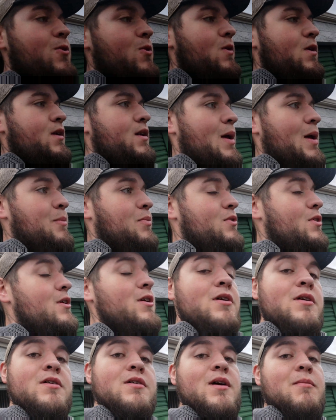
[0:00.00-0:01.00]
threw it in a
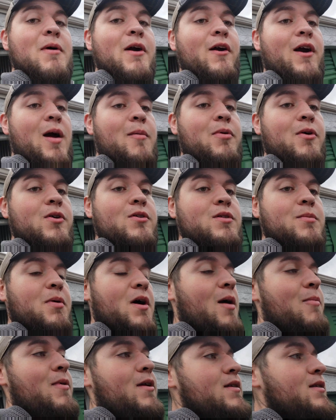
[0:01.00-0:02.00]
dumpster at my grandpa's
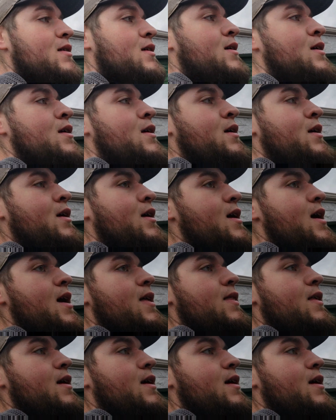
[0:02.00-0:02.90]
apartment. And